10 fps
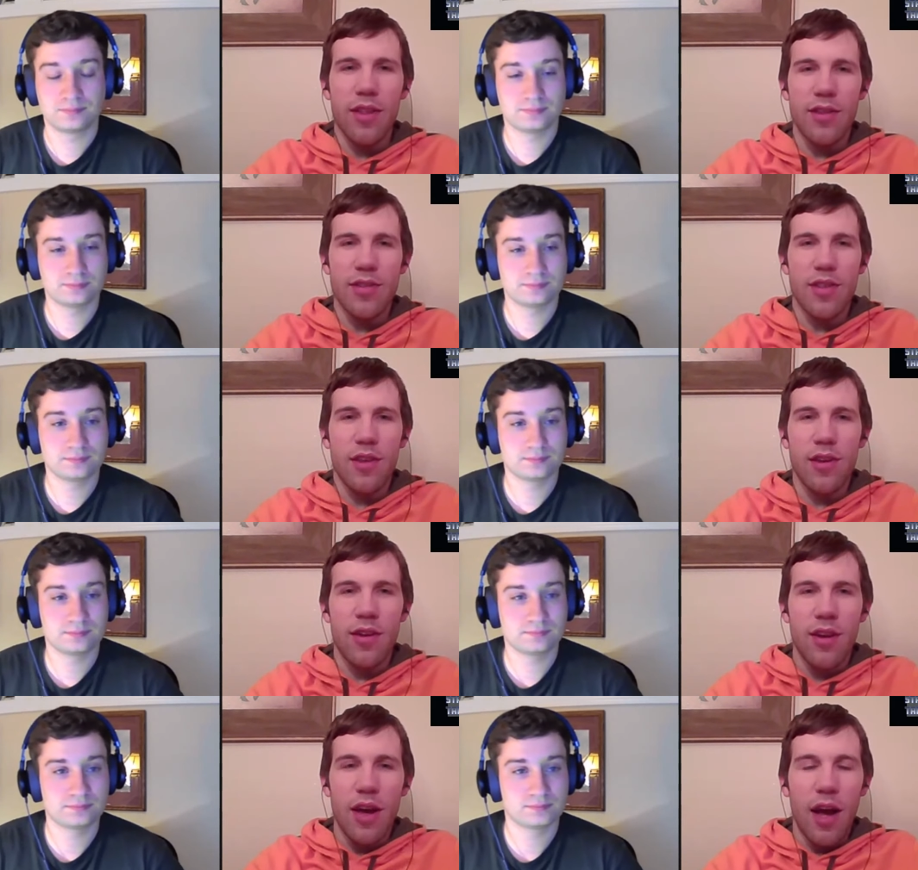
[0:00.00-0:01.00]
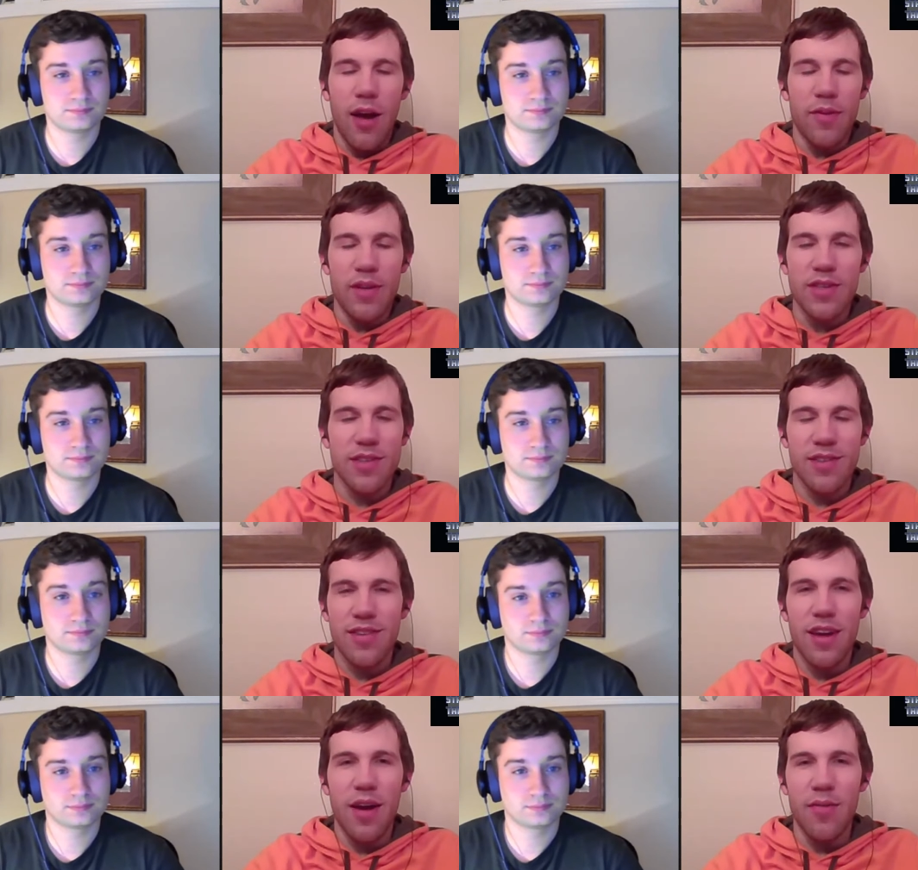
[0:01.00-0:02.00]
Speaker 1: that's the obvious
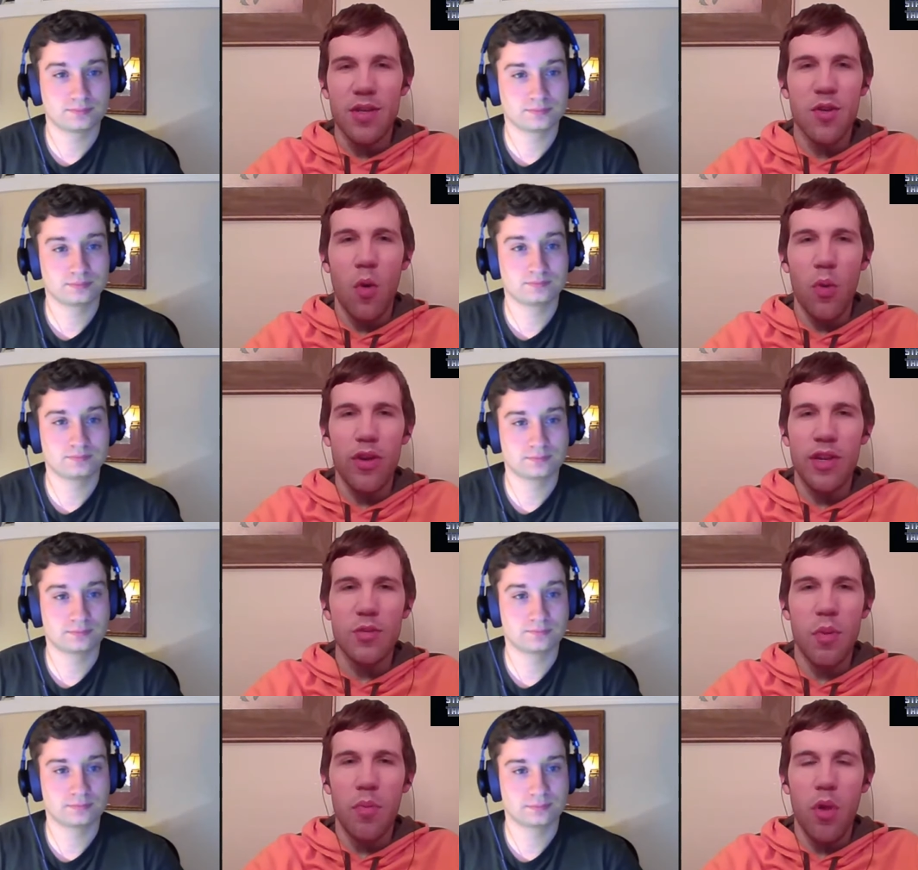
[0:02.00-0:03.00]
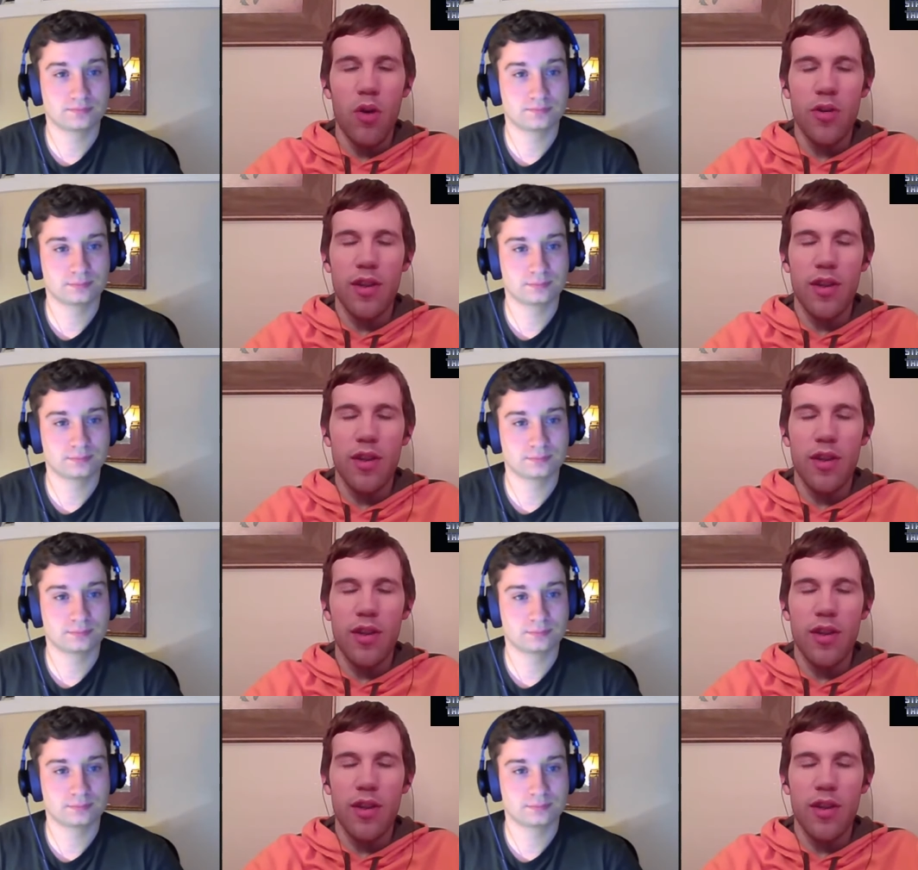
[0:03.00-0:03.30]
obvious uh, hole that needs to be plugged.